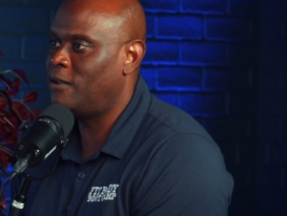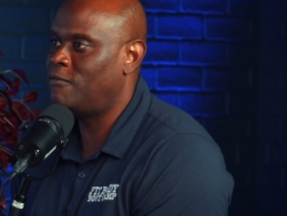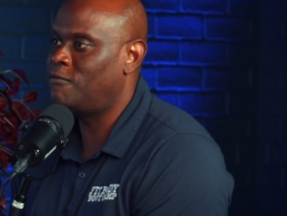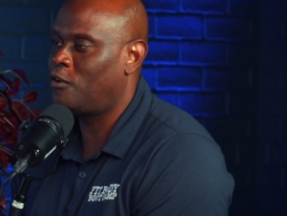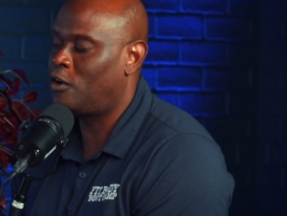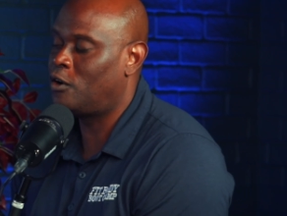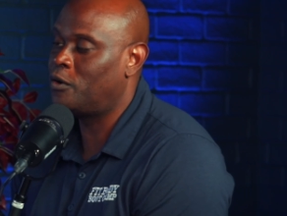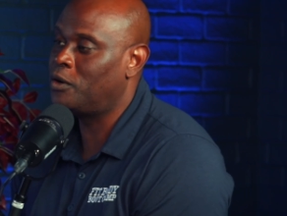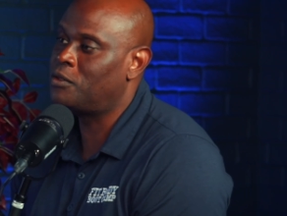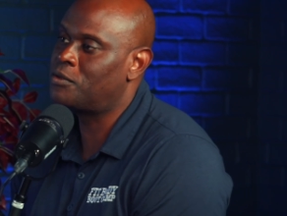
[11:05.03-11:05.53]
and
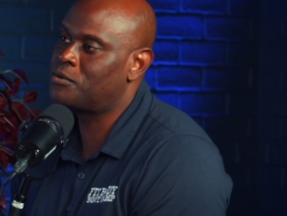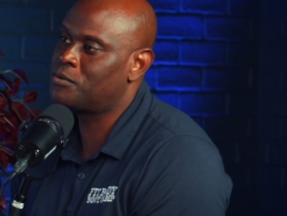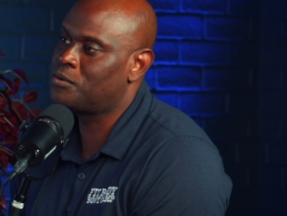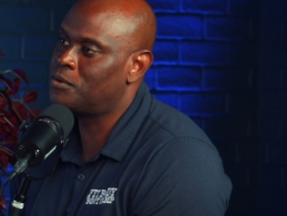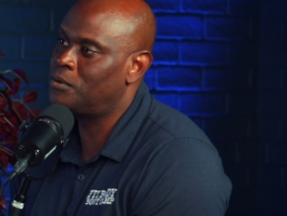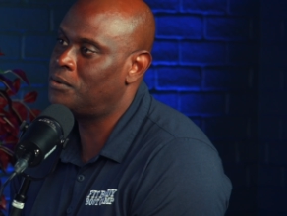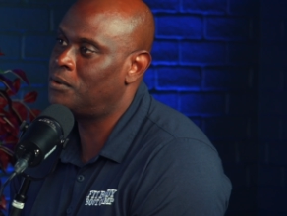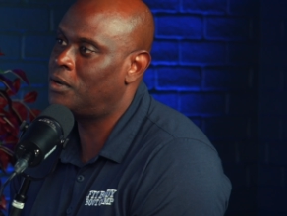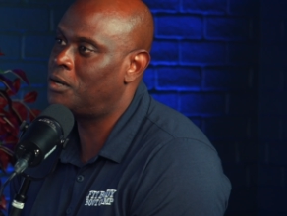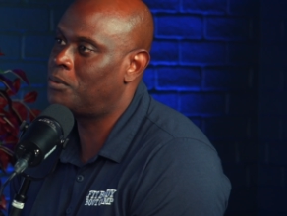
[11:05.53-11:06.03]
following
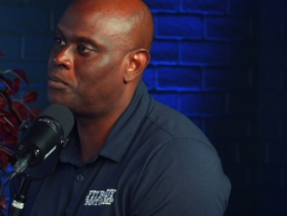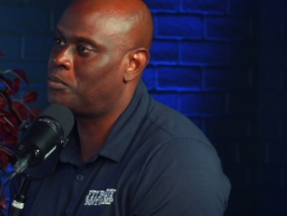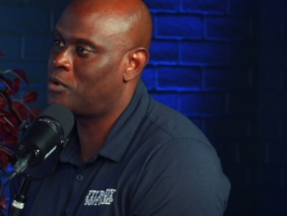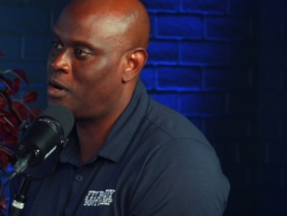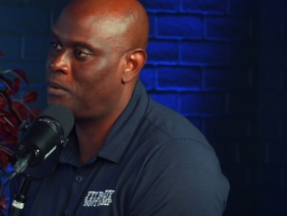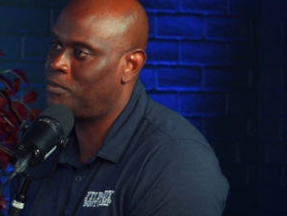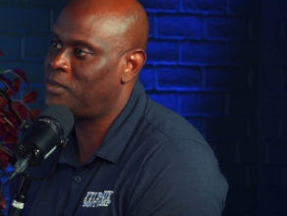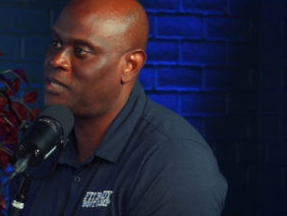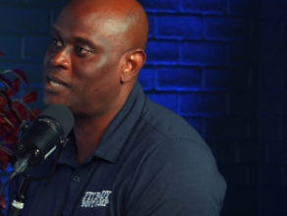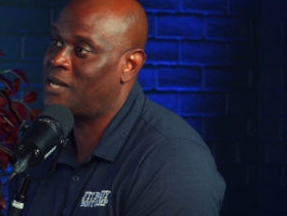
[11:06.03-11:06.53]
through on a
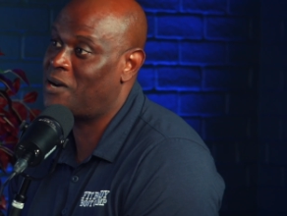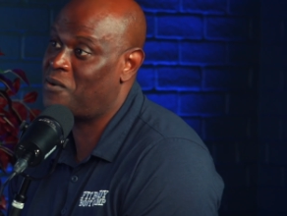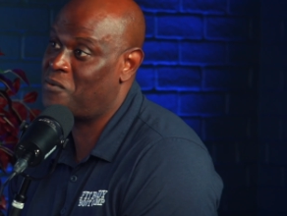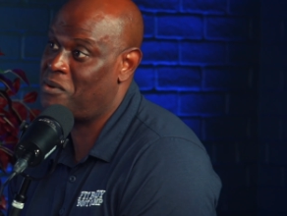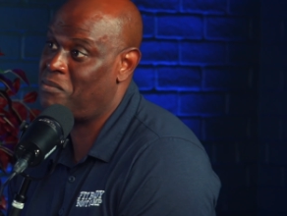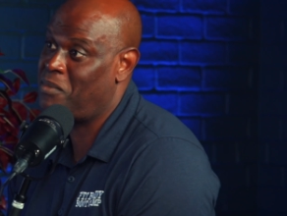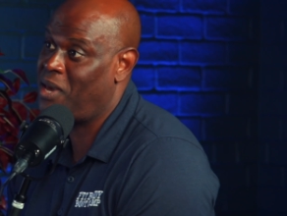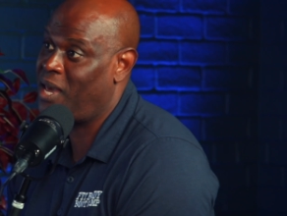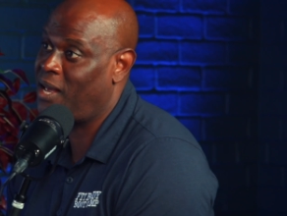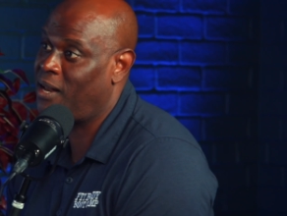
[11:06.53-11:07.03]
promise that
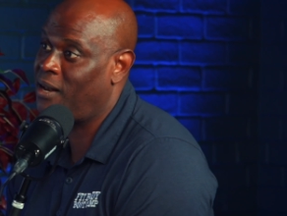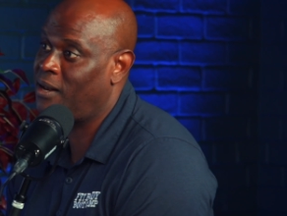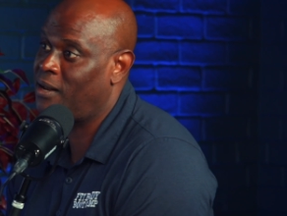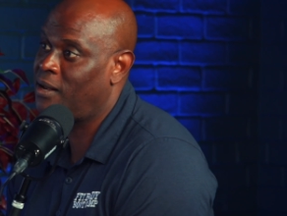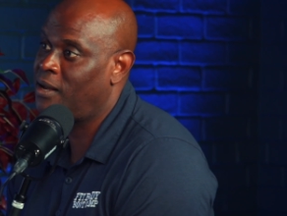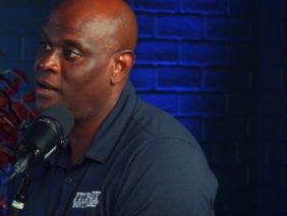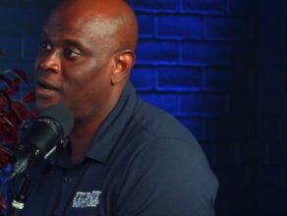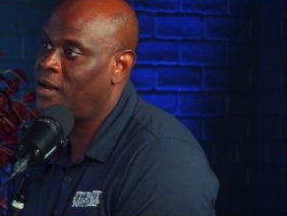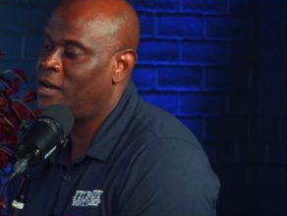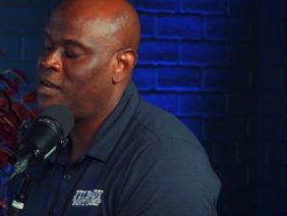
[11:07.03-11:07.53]
we made.
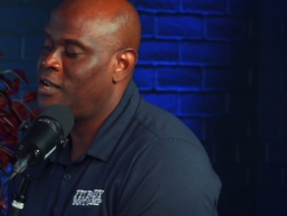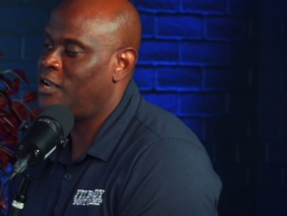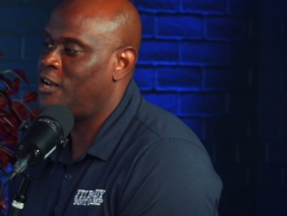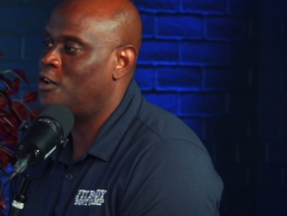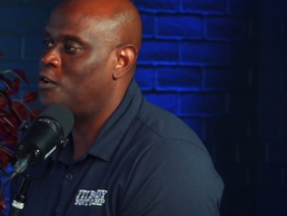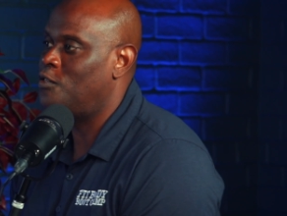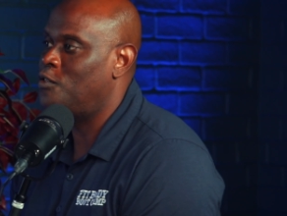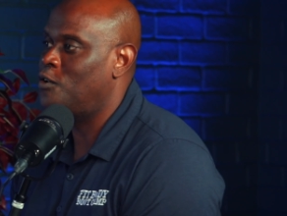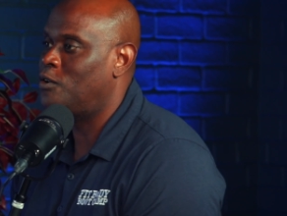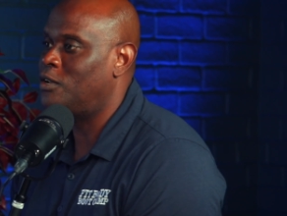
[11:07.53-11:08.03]
You
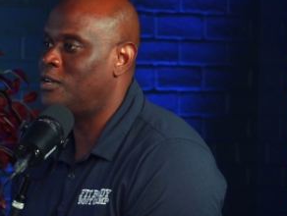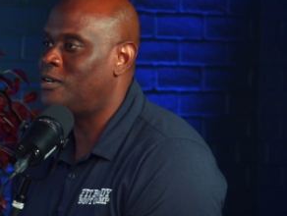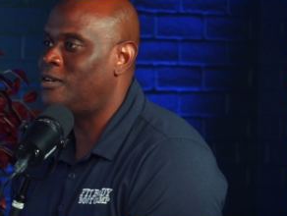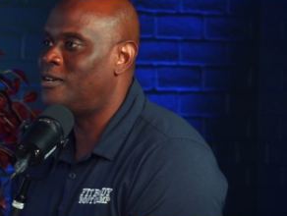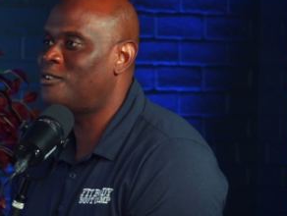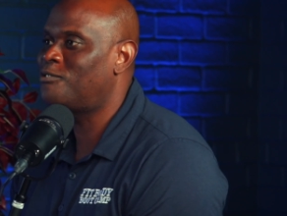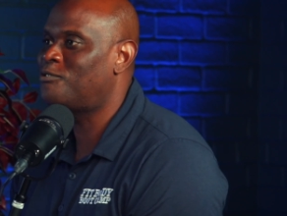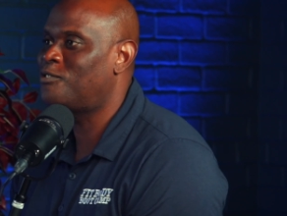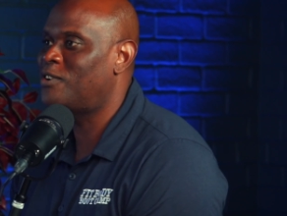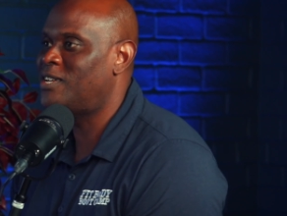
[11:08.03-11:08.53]
know, the only
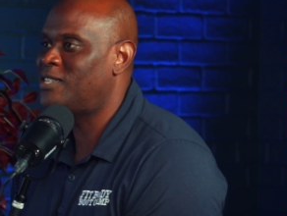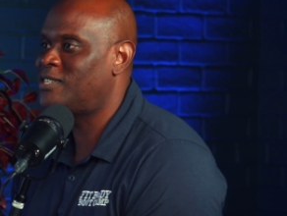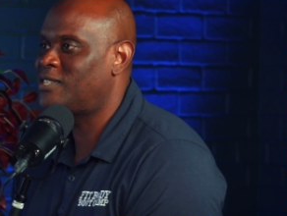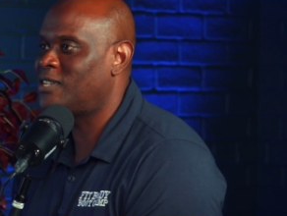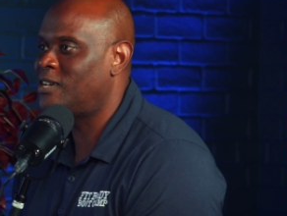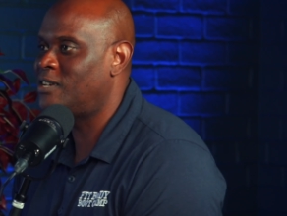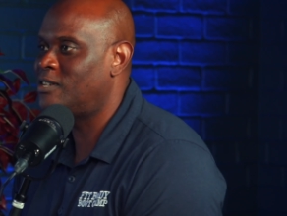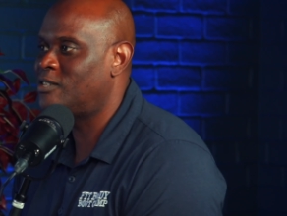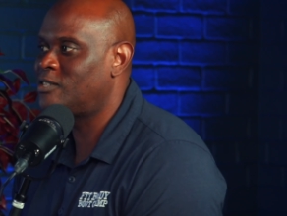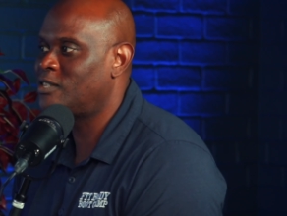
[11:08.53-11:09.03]
difference
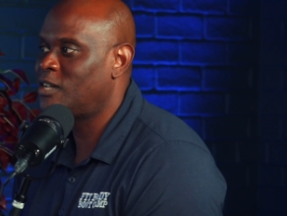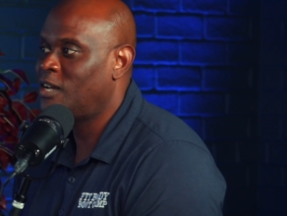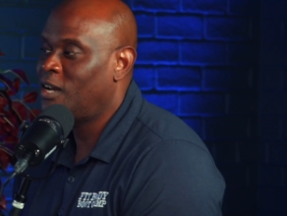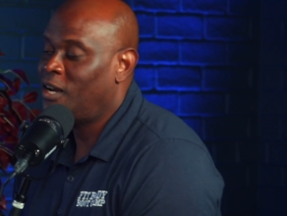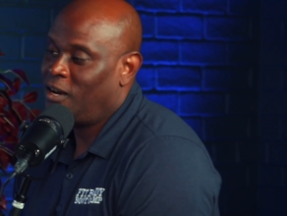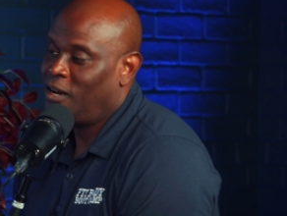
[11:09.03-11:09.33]
is